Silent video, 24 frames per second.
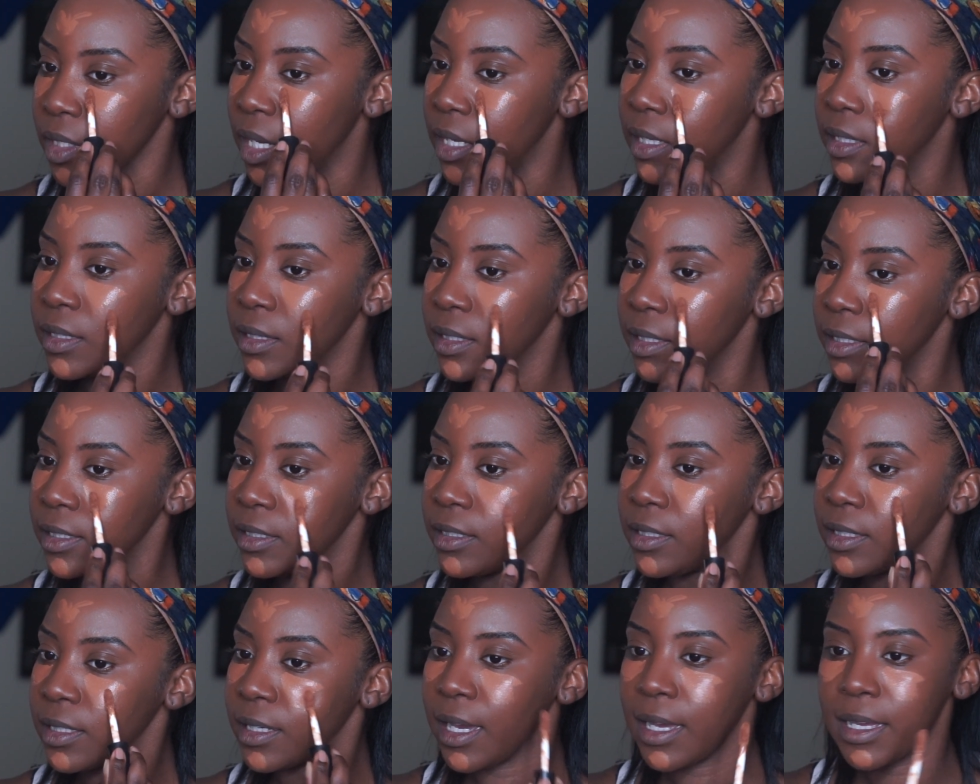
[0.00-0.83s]
And
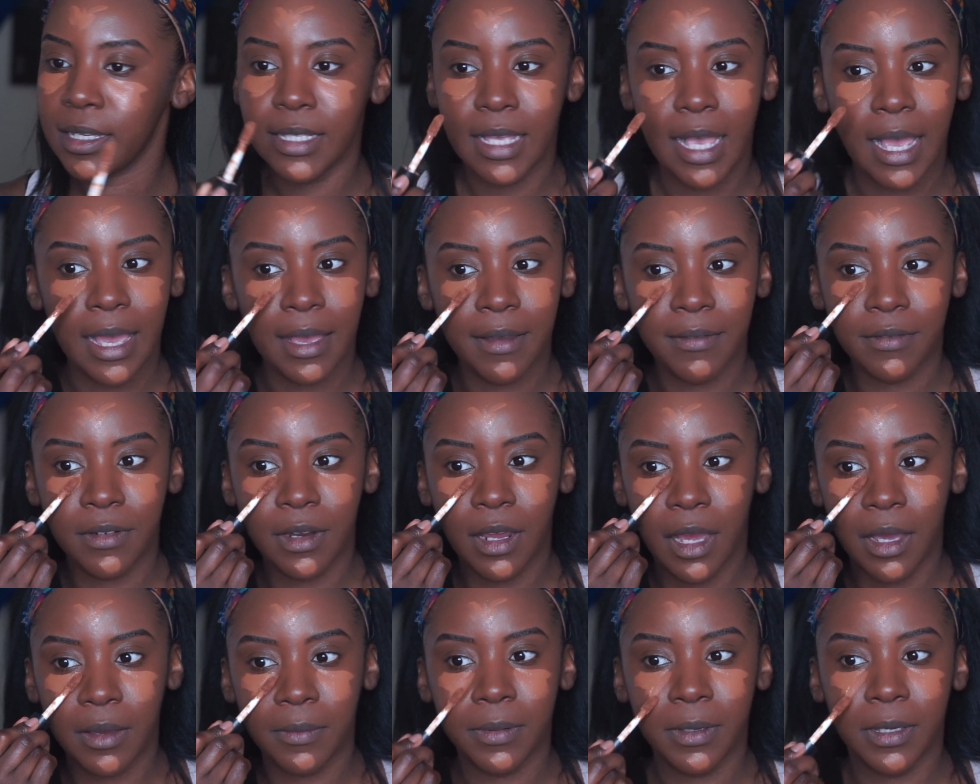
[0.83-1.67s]
lately, guys, I have
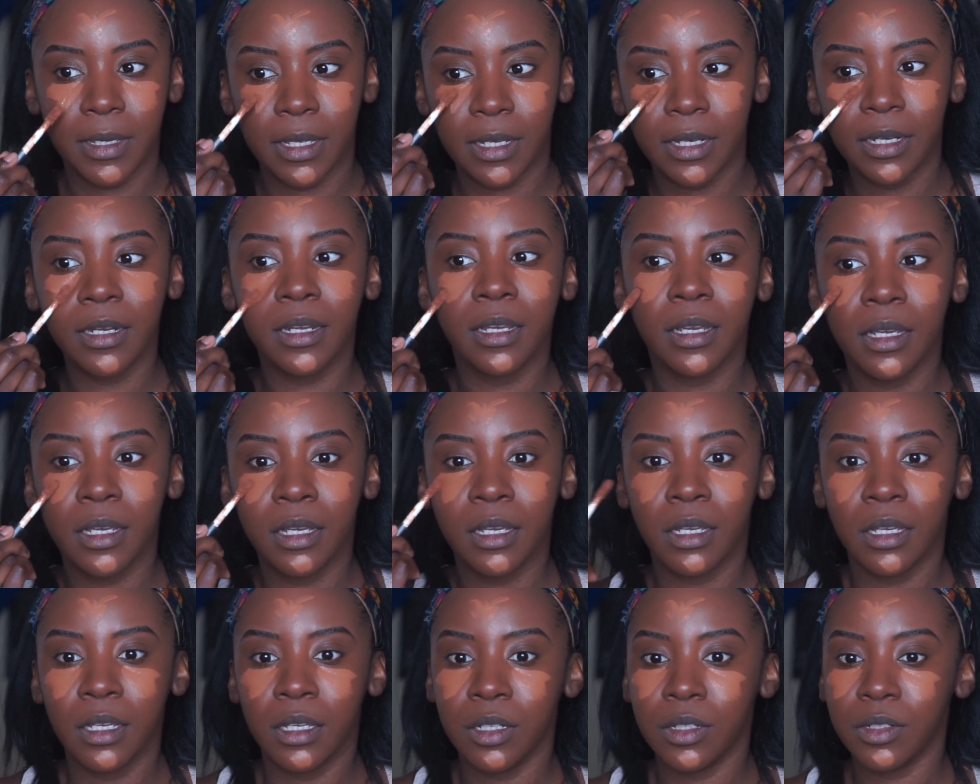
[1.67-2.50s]
not been
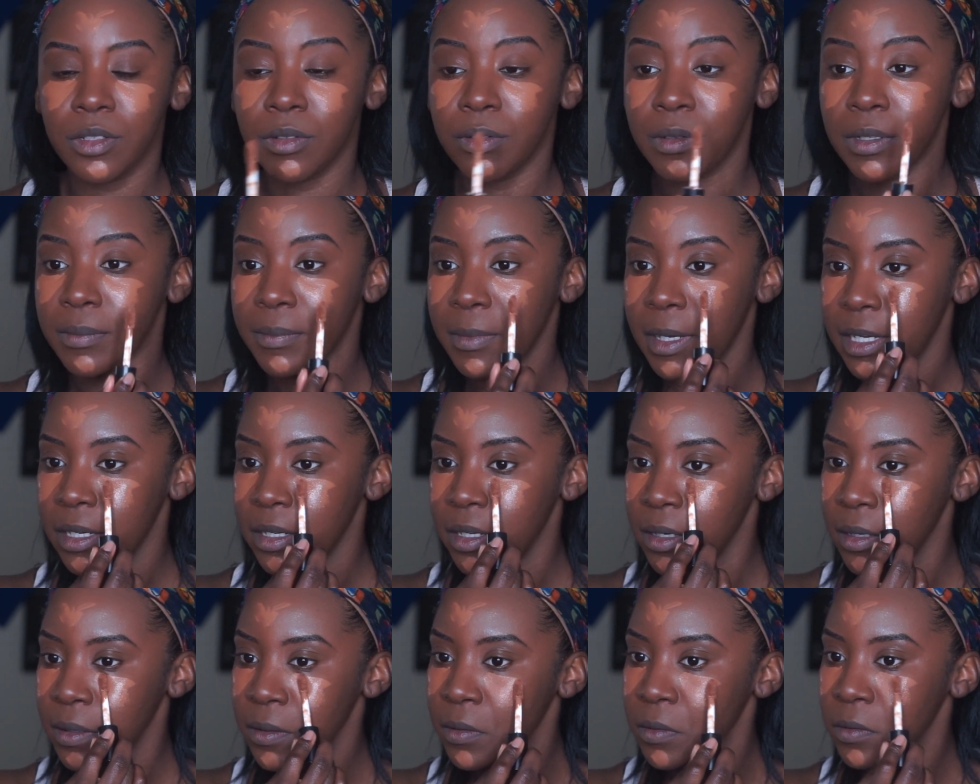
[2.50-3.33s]
doing my
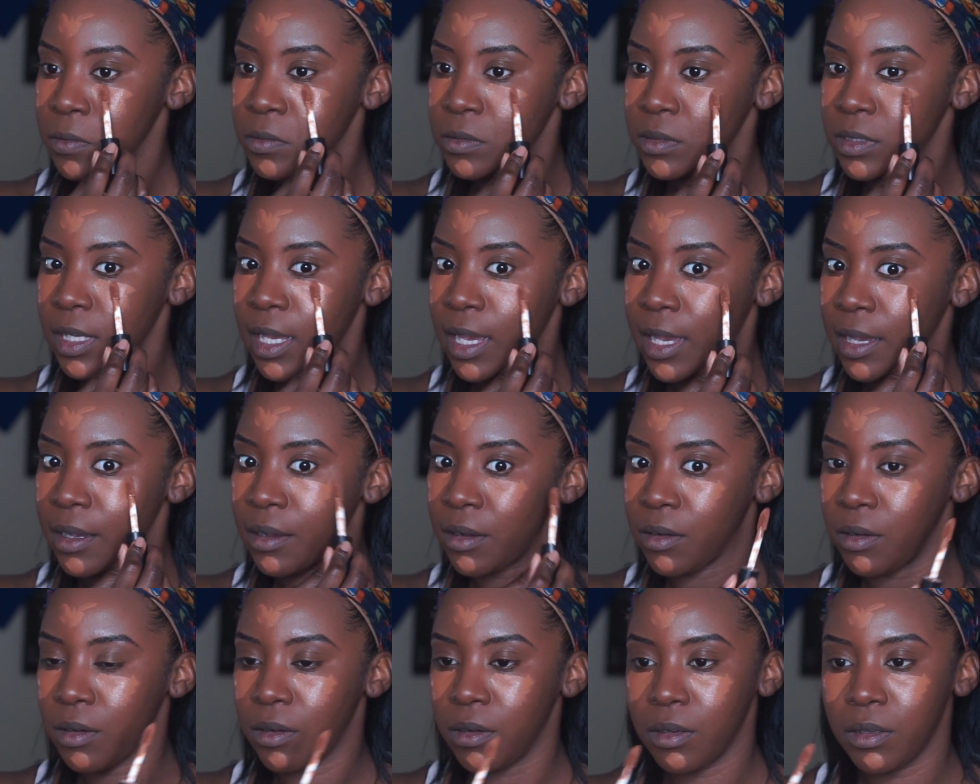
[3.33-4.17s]
nose at
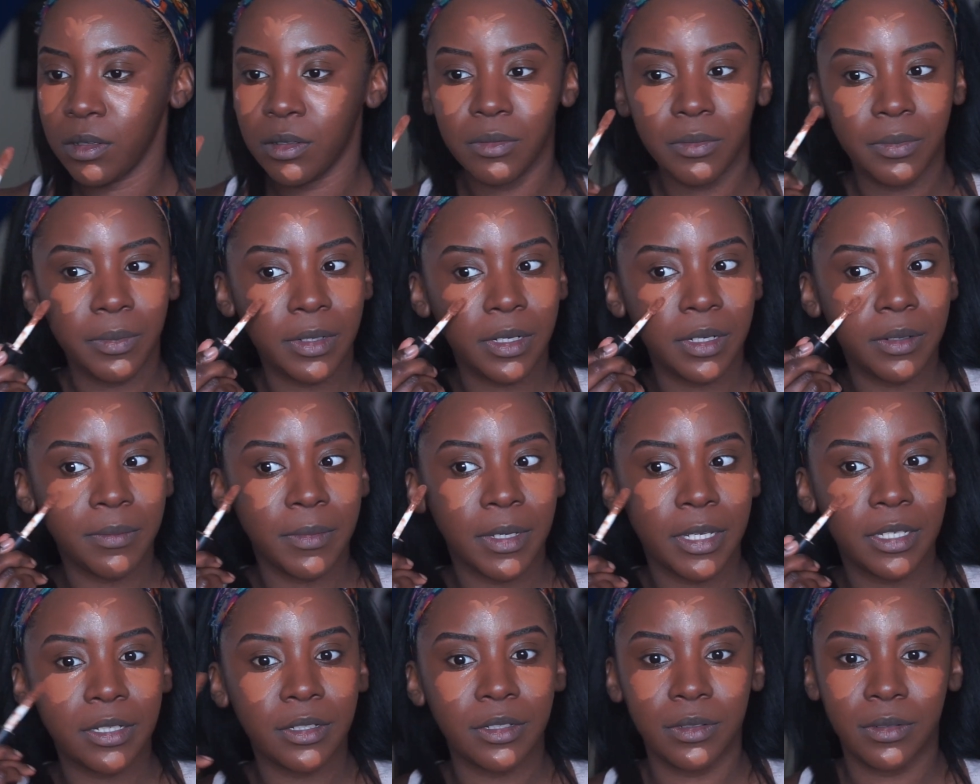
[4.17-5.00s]
all, but I
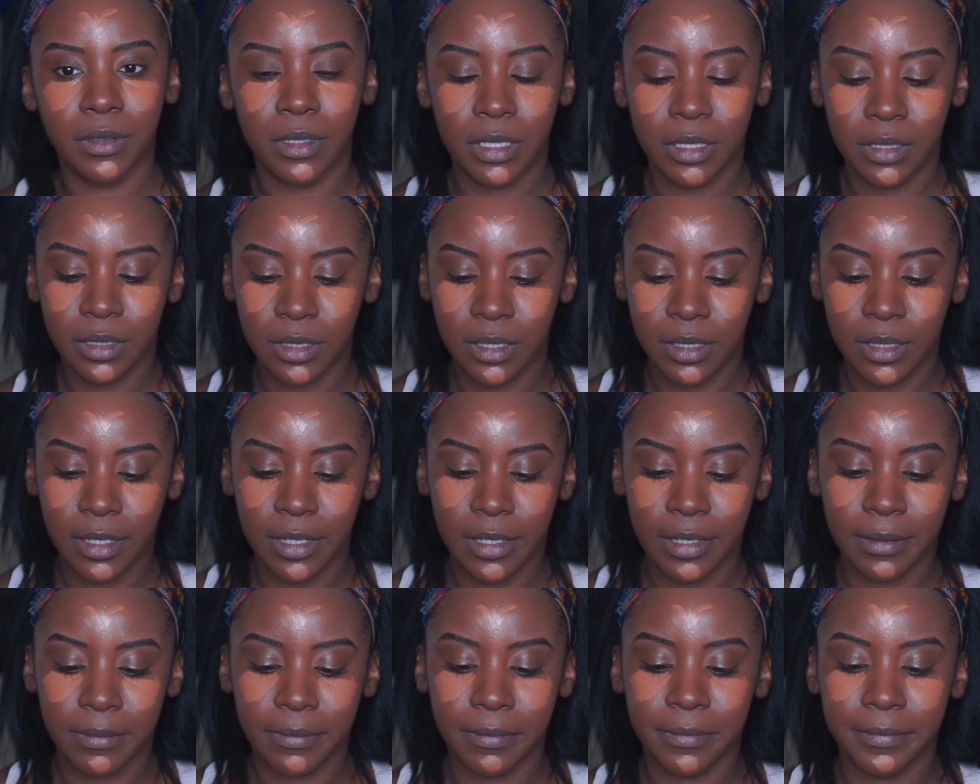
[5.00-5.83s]
might do it
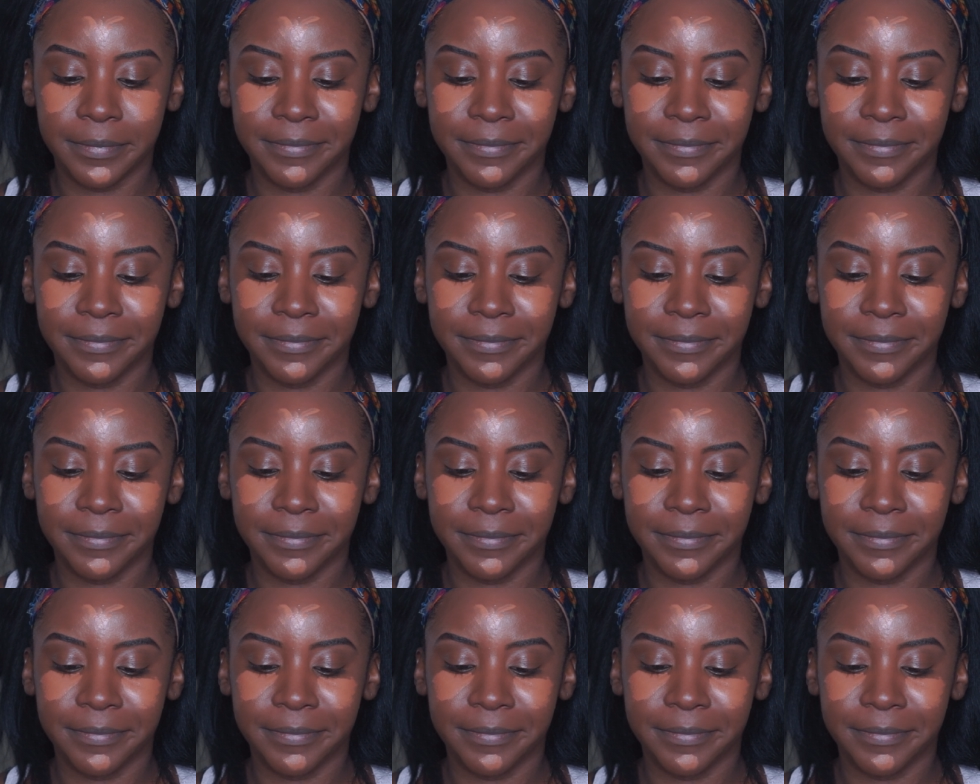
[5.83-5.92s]
today.